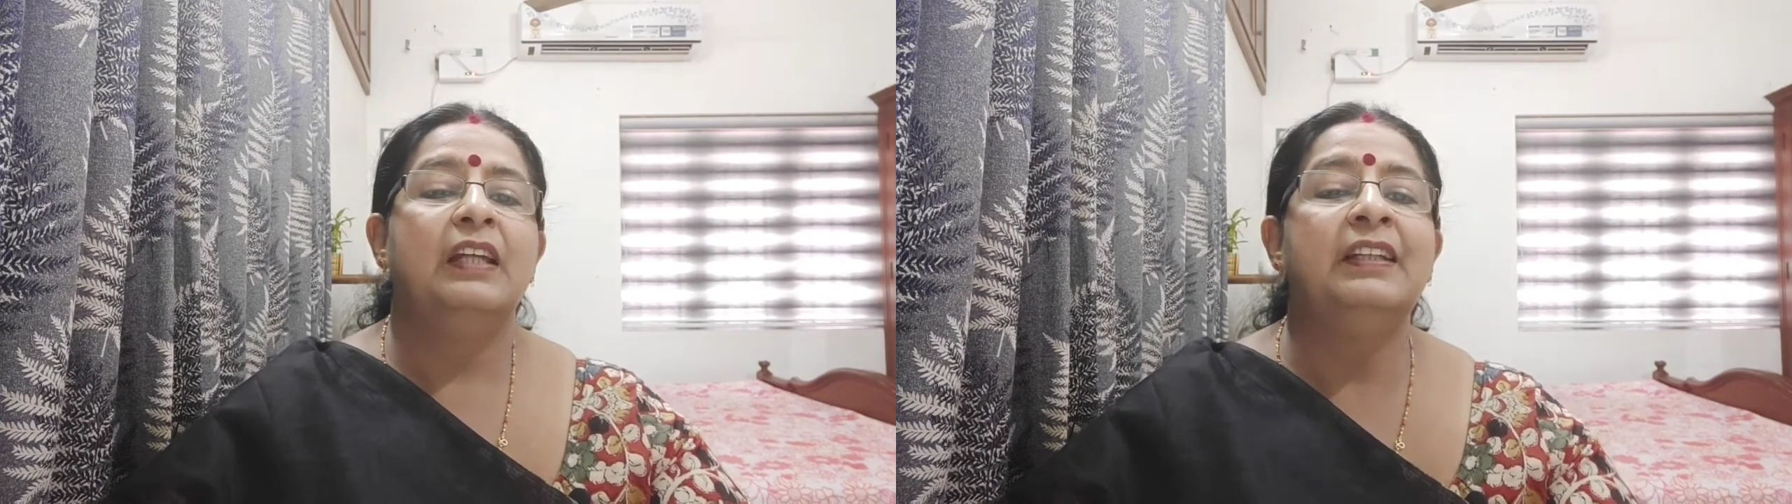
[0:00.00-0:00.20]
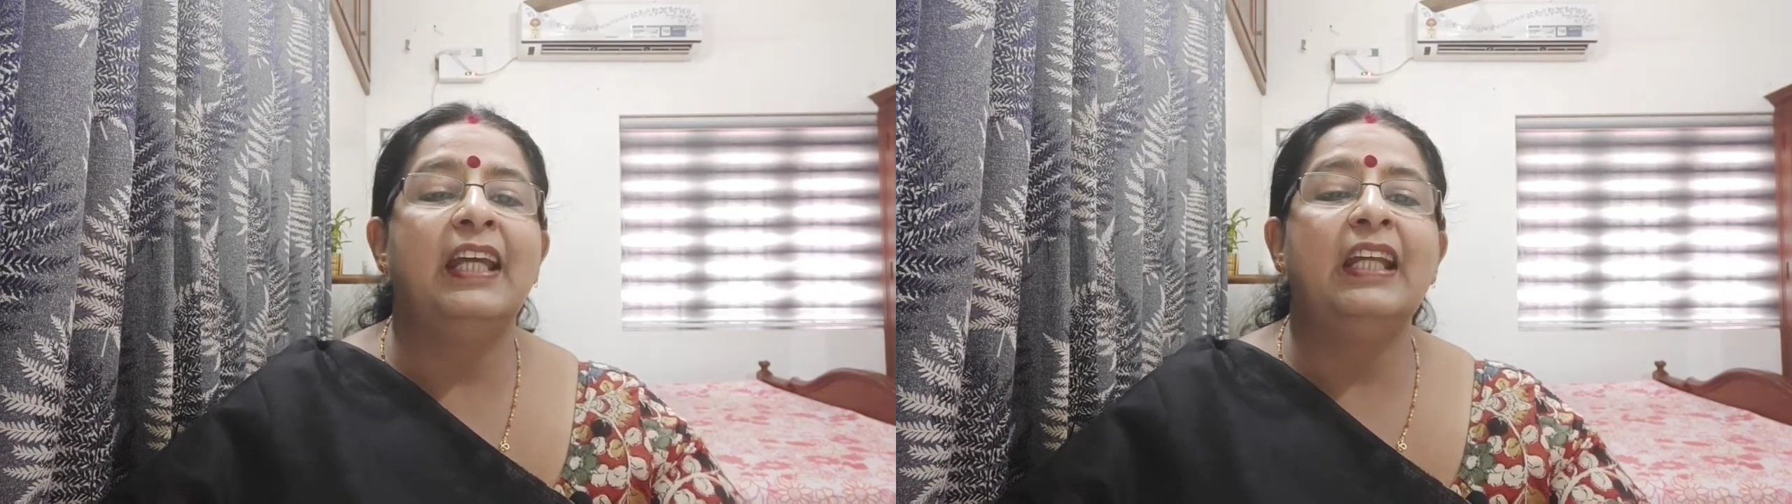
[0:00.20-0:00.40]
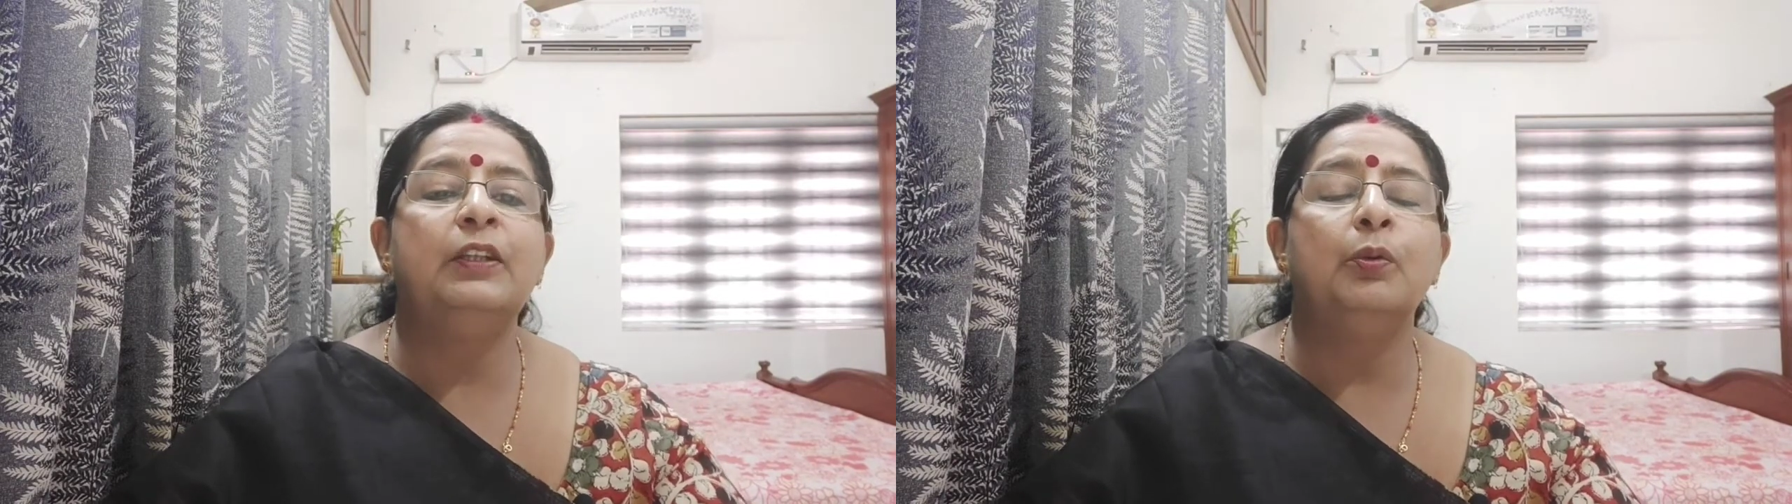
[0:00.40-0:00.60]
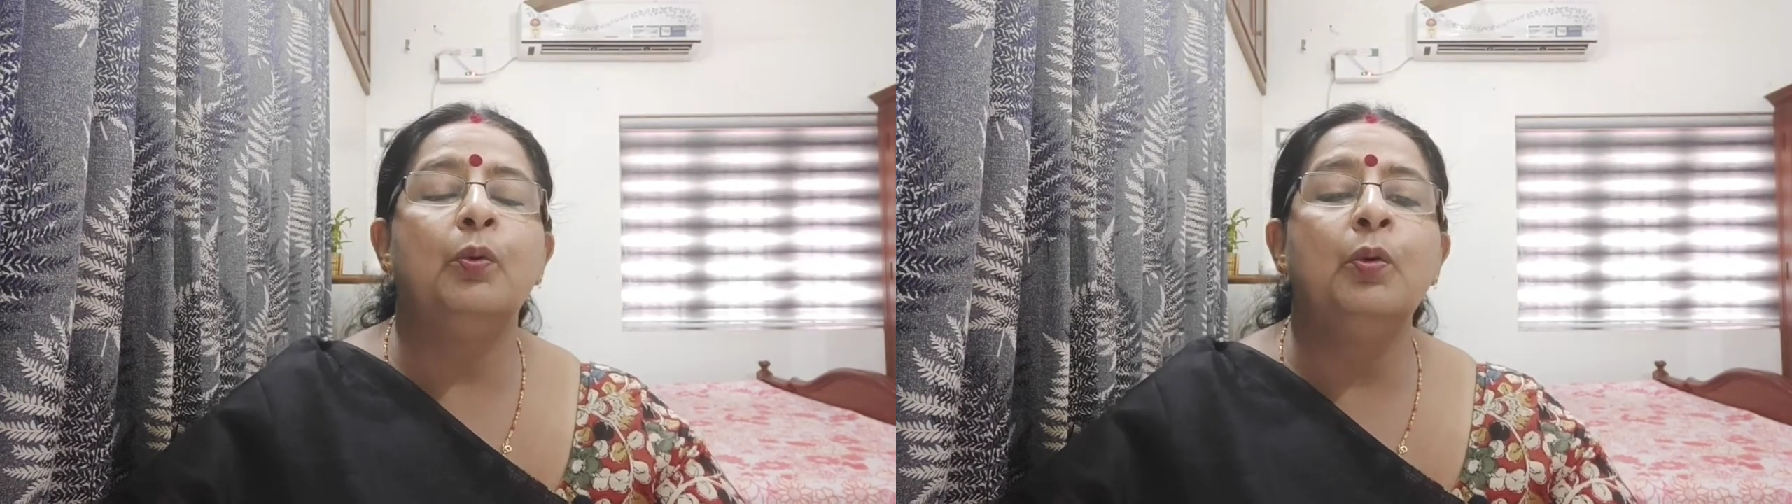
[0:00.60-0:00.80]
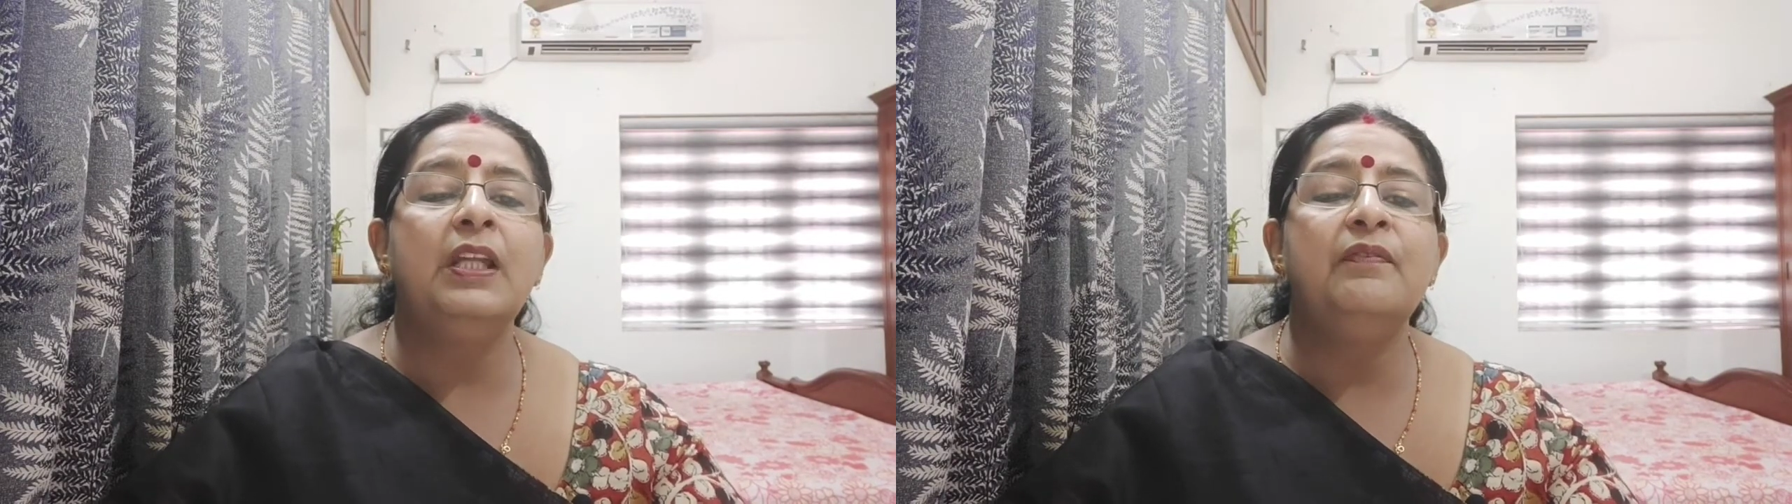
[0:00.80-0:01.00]
dealt
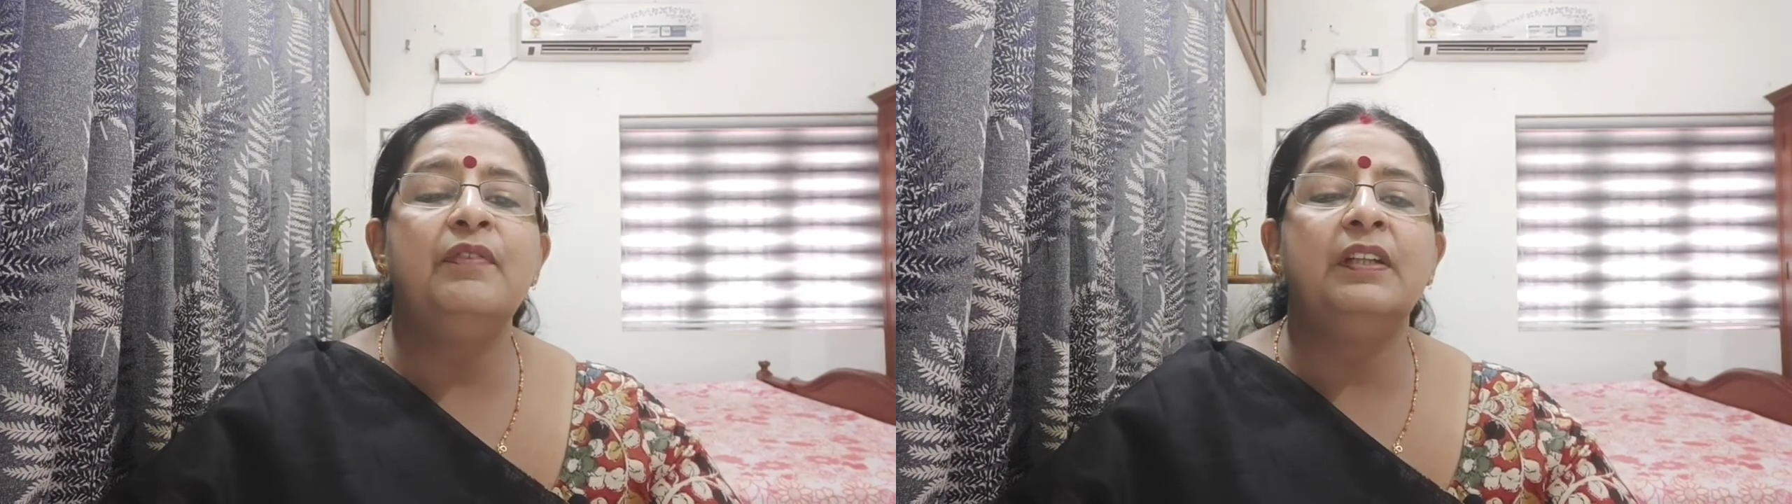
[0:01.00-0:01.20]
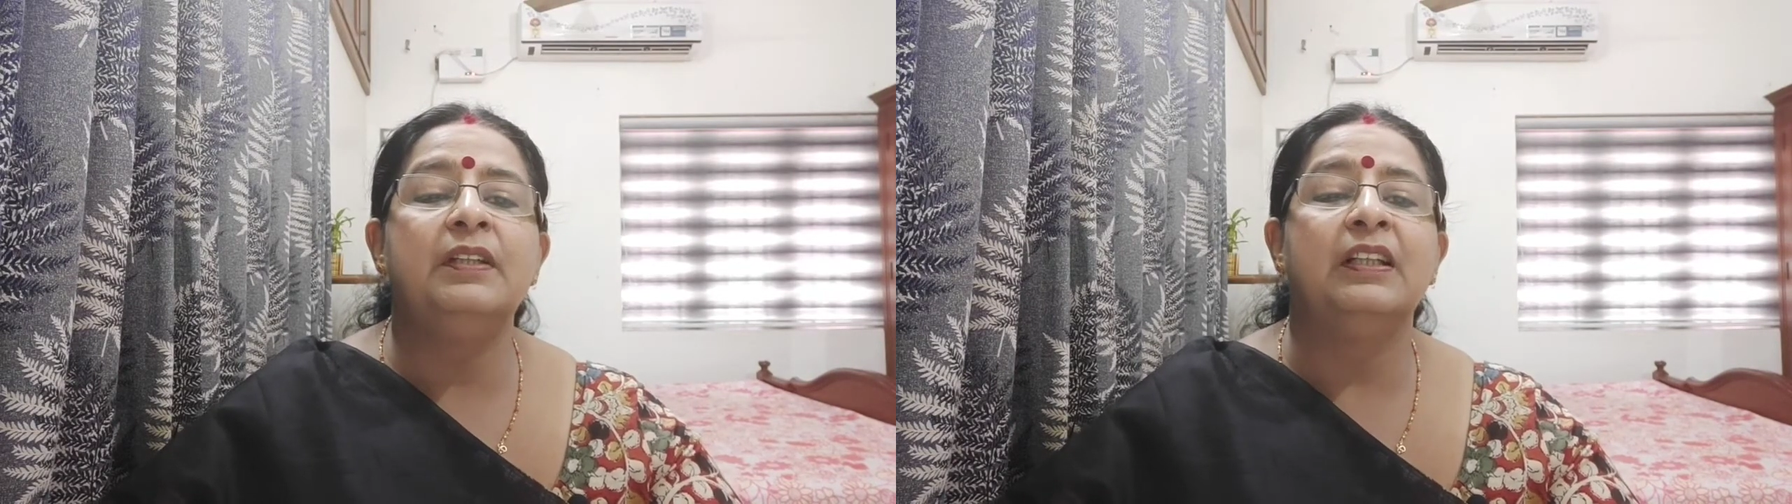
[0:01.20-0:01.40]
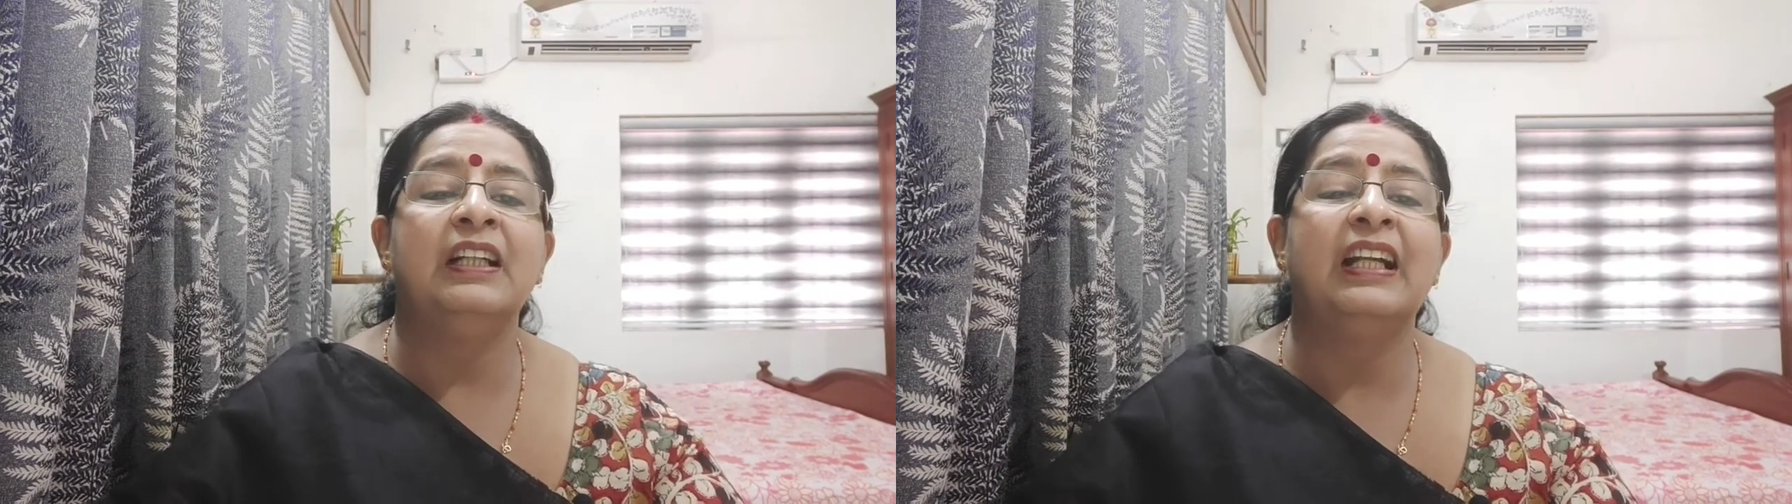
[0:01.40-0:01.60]
only with